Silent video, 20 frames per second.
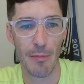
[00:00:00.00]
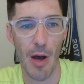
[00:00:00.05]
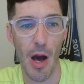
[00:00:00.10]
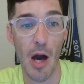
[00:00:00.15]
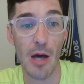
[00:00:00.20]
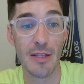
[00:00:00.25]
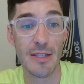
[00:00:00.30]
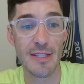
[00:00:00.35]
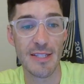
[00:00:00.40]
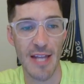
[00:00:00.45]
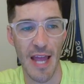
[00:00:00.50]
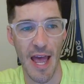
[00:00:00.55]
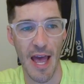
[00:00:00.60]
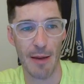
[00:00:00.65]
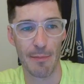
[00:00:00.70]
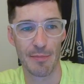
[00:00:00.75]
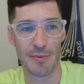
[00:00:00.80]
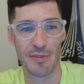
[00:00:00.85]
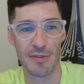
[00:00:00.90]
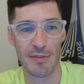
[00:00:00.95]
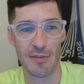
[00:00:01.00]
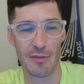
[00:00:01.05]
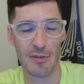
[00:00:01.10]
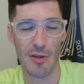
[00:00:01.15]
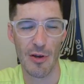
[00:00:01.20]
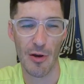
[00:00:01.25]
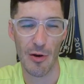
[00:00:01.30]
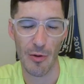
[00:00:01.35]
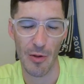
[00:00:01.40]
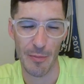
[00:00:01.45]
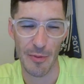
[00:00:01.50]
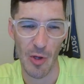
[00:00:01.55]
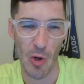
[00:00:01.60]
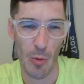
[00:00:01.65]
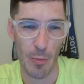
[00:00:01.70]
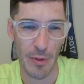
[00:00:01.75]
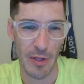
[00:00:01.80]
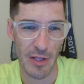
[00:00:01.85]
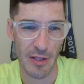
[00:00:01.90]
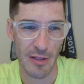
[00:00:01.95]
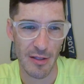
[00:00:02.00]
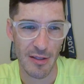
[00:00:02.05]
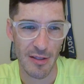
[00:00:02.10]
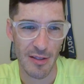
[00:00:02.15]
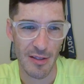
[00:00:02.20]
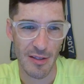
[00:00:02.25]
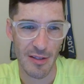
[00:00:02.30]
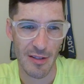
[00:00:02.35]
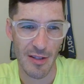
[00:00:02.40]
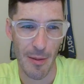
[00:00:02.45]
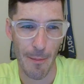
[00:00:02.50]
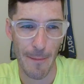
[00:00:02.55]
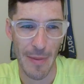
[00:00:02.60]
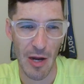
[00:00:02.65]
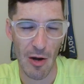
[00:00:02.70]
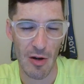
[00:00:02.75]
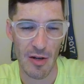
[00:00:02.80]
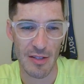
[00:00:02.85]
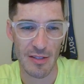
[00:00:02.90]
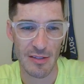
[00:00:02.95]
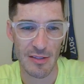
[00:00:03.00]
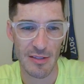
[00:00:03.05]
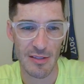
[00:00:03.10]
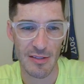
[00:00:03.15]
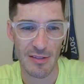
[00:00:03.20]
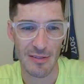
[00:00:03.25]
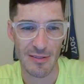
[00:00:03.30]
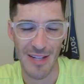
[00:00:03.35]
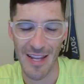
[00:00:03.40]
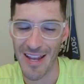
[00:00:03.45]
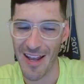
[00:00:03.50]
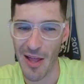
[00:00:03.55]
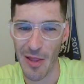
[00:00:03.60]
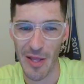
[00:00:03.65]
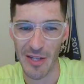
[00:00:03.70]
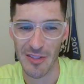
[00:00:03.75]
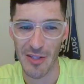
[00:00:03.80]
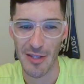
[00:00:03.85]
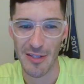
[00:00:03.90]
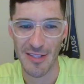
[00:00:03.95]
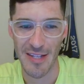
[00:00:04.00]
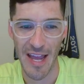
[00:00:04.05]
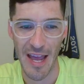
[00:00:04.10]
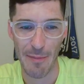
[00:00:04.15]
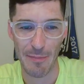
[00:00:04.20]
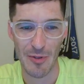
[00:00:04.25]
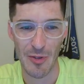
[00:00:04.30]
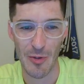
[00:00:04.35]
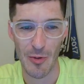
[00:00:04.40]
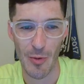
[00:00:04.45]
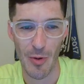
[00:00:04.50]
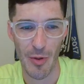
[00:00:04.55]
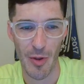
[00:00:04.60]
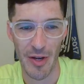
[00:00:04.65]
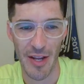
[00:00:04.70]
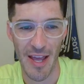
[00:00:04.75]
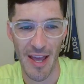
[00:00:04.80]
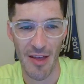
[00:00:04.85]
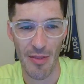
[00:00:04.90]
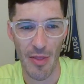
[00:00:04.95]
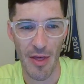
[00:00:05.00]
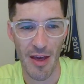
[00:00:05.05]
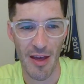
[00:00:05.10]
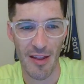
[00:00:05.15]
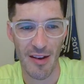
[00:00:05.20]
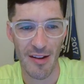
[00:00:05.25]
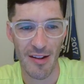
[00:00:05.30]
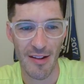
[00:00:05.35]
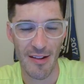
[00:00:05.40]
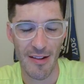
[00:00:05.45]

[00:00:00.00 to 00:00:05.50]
Untaps. No, that'd be opening. Not berries. Damn, I liked untap too. I had that.